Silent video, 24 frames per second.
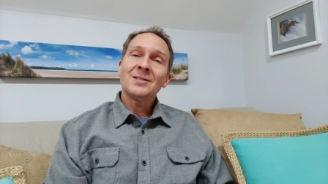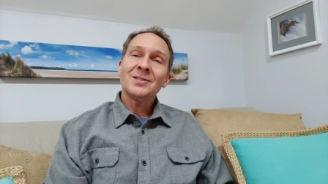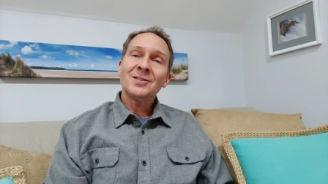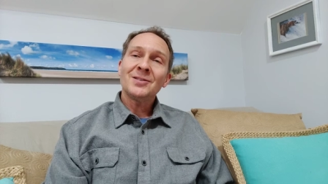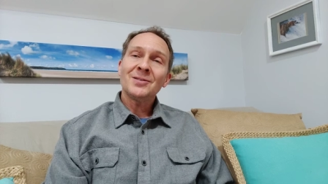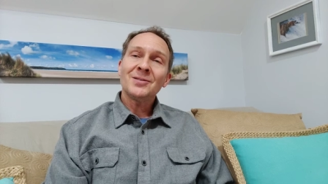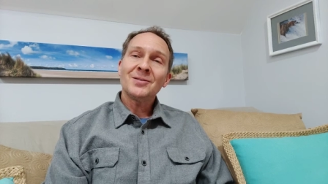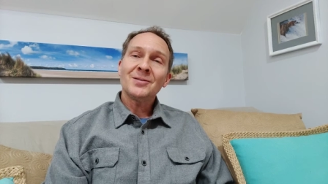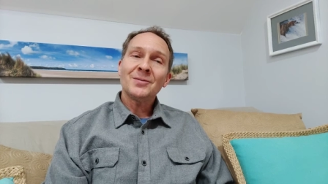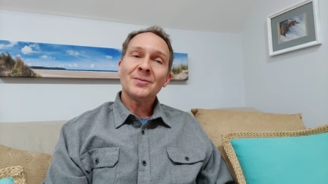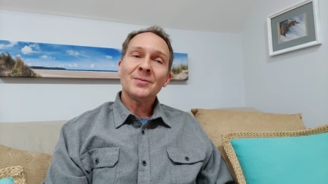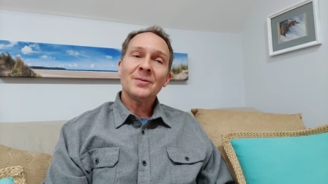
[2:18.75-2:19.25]

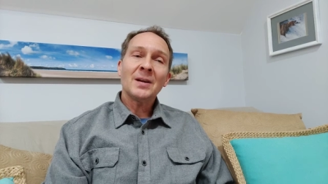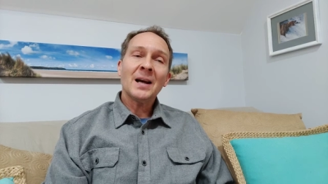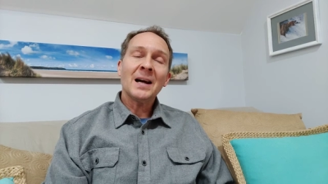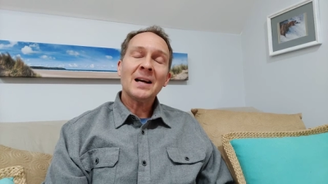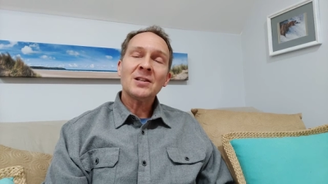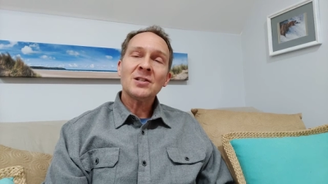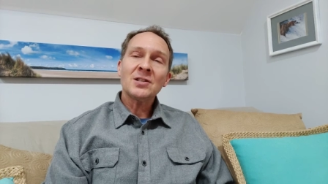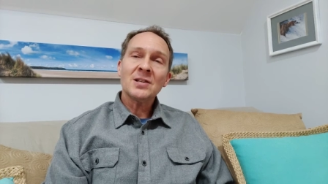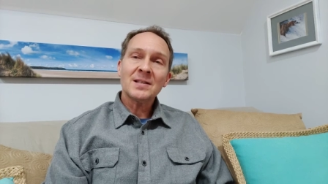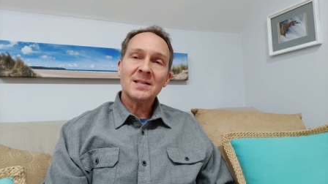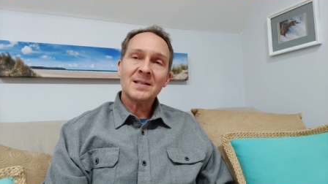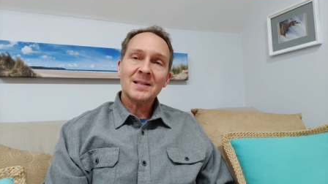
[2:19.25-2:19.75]
to
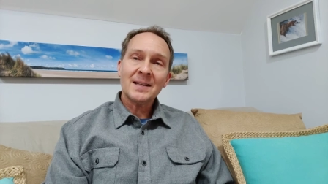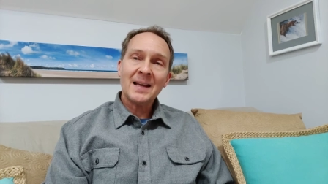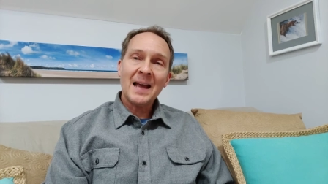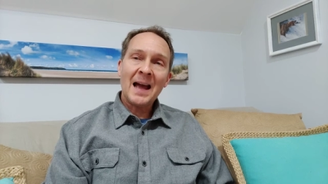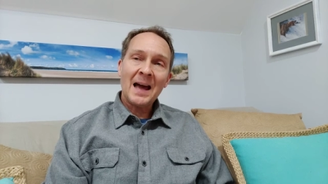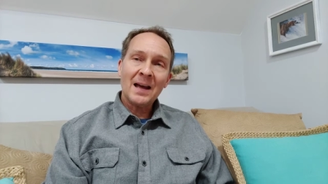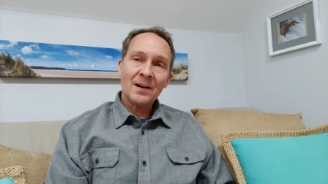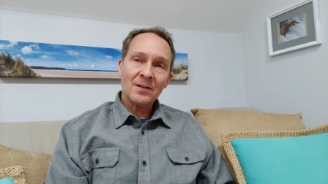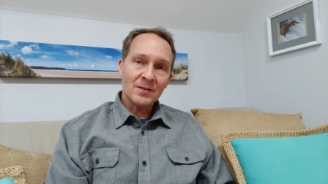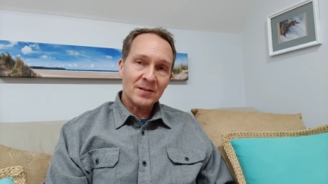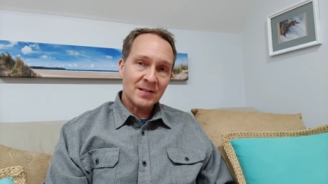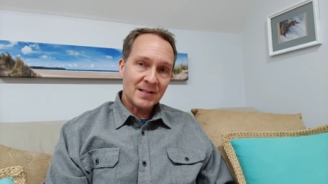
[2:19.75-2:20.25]
not just
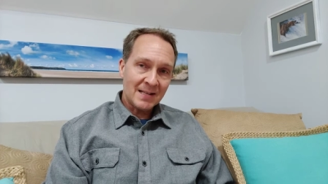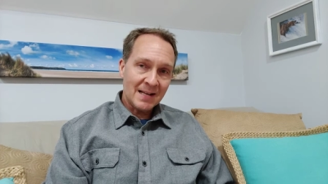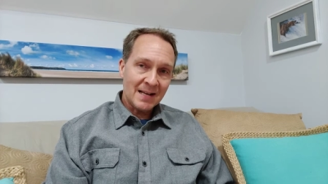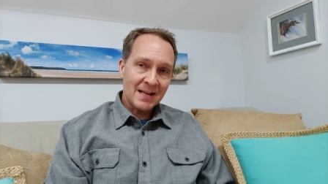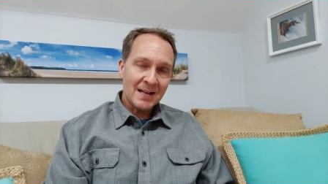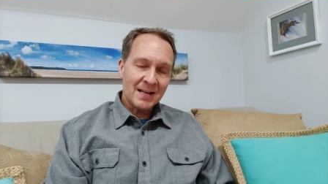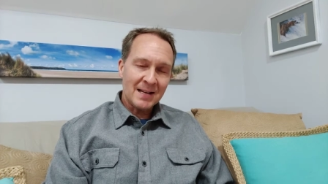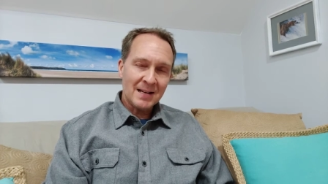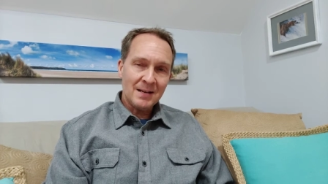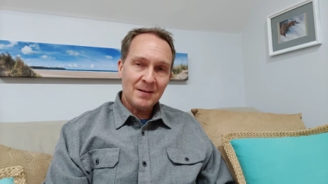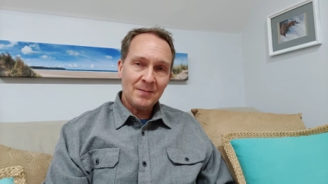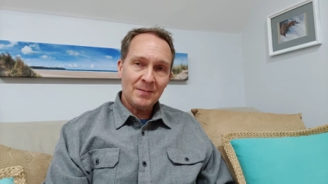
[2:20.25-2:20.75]
scatter
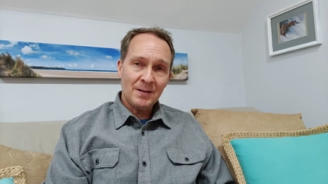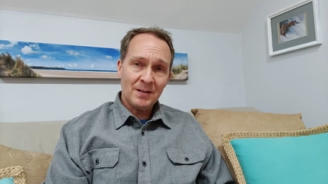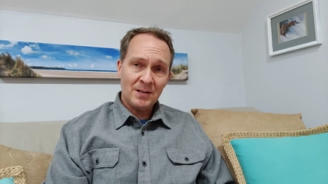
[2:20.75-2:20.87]
seed,